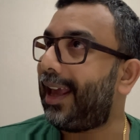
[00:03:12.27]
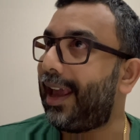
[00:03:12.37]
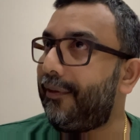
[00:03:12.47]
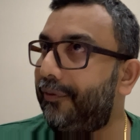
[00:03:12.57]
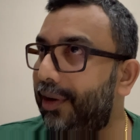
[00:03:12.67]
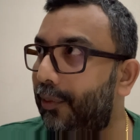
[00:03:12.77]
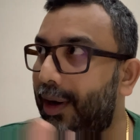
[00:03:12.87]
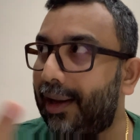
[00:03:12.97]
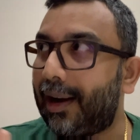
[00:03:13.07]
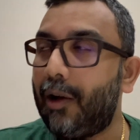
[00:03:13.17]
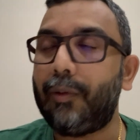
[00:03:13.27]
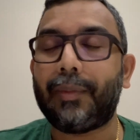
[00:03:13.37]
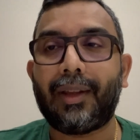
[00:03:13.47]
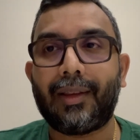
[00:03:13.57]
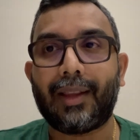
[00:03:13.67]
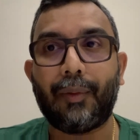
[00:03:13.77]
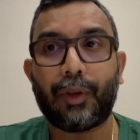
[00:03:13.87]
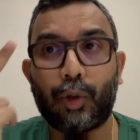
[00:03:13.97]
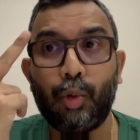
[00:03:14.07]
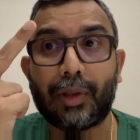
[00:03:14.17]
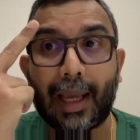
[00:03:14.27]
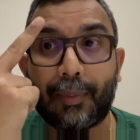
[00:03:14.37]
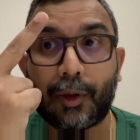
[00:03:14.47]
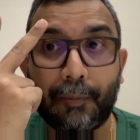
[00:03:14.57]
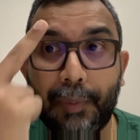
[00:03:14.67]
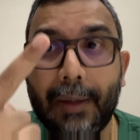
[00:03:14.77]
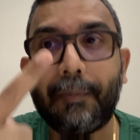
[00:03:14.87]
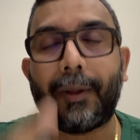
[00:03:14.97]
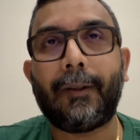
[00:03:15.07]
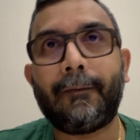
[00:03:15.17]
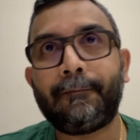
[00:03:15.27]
everyone around me, there were two types of people.